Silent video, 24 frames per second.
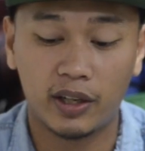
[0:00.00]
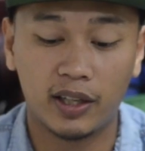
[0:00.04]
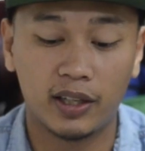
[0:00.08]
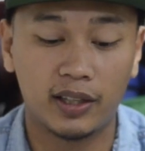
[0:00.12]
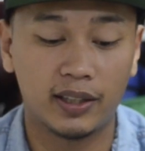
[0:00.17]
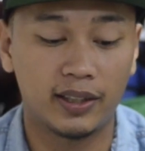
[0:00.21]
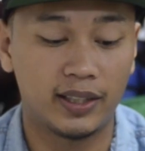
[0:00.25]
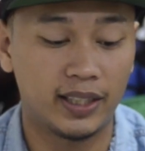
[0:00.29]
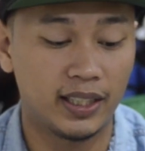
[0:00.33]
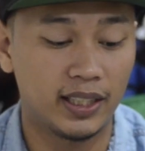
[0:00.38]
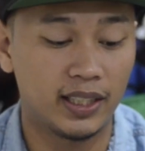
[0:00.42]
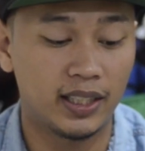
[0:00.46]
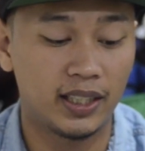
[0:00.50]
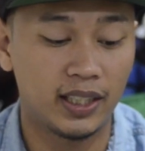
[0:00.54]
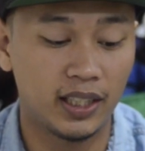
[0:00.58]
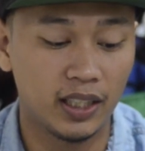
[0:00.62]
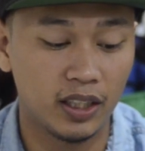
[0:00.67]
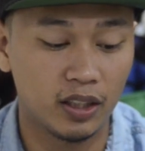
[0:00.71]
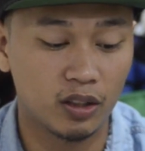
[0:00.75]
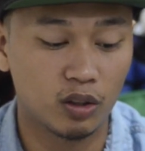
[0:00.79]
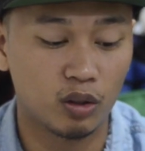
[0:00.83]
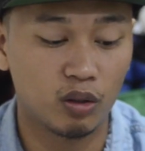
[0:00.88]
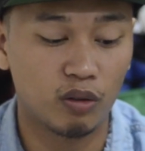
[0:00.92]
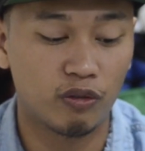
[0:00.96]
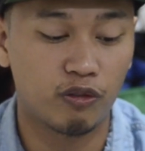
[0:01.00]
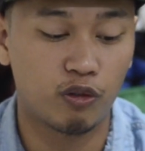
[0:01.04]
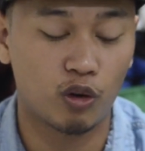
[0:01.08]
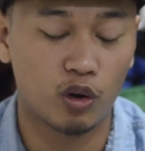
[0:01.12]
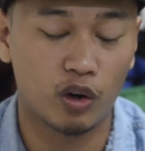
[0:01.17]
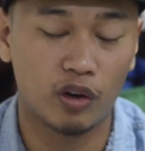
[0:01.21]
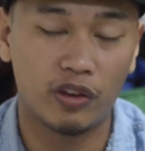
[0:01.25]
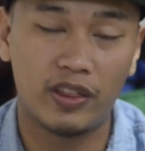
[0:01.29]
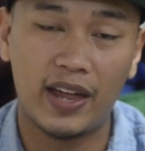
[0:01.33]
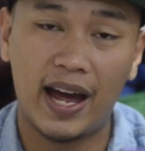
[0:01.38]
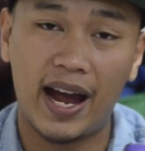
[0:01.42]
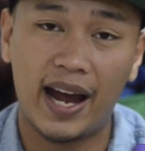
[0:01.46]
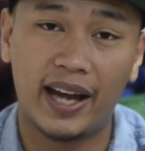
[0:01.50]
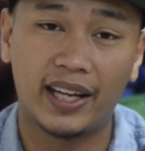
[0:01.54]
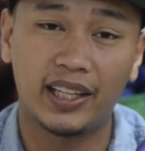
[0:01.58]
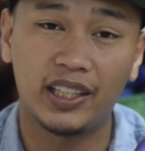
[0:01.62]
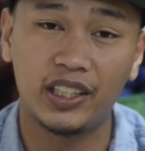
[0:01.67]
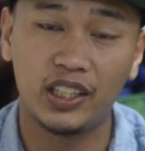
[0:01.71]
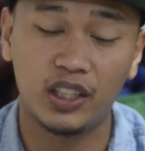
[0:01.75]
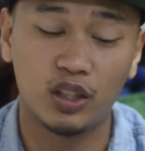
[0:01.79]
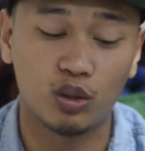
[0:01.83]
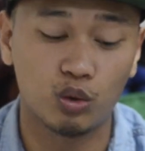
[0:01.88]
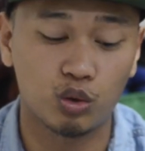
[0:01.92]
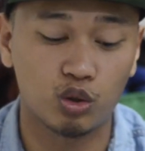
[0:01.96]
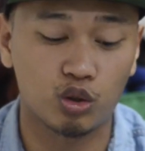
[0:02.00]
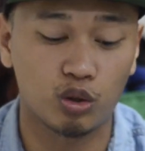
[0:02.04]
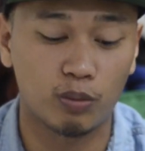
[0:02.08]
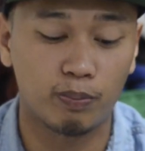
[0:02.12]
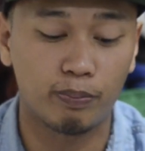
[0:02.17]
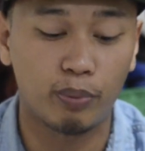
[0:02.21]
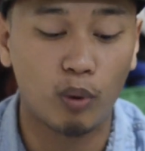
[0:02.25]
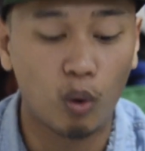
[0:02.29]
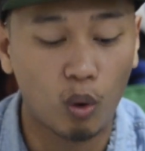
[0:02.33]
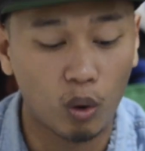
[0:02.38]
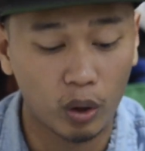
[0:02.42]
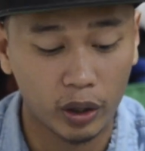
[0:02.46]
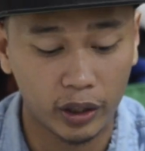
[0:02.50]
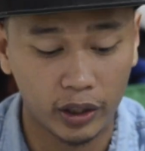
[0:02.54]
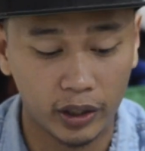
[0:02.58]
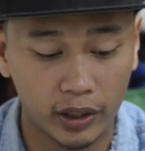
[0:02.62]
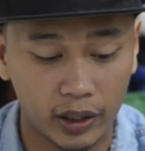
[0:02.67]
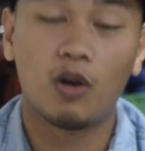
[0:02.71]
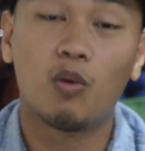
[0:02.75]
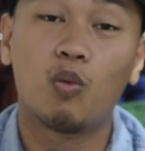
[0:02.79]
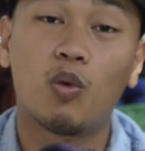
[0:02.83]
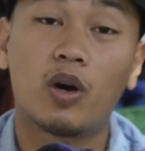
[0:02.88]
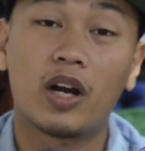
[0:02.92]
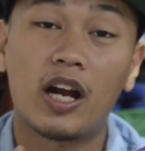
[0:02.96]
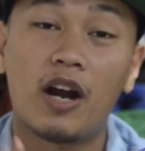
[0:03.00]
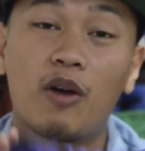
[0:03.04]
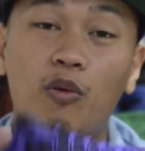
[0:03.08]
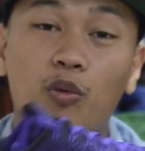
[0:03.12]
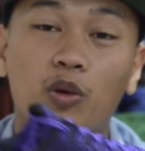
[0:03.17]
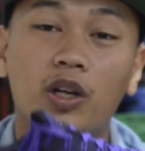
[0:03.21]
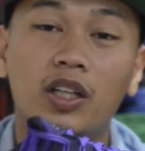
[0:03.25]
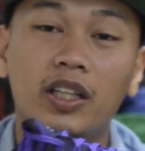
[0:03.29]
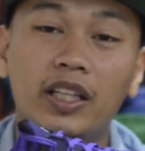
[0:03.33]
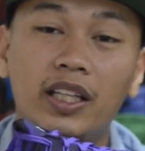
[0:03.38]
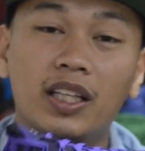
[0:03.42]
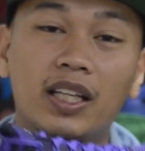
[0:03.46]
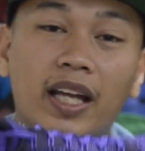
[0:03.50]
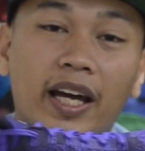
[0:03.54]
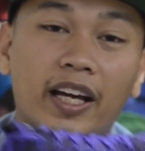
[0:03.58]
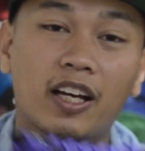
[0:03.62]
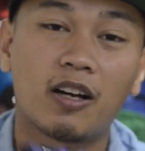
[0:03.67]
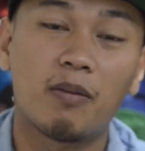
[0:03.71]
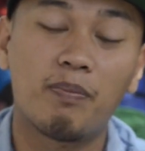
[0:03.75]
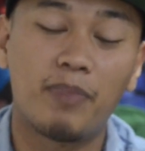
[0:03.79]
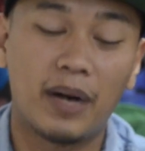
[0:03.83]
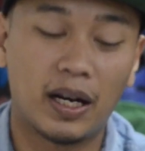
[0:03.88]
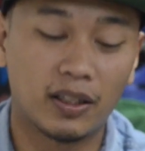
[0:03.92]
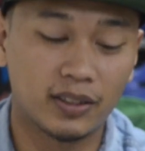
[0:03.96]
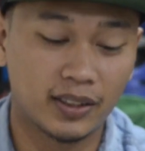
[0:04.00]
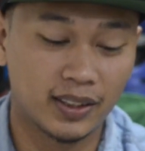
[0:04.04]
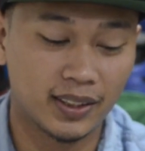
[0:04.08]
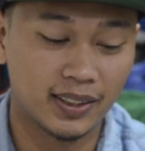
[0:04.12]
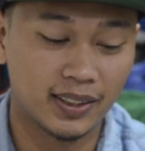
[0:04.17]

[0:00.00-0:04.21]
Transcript: the heel for that heel support. What I really like about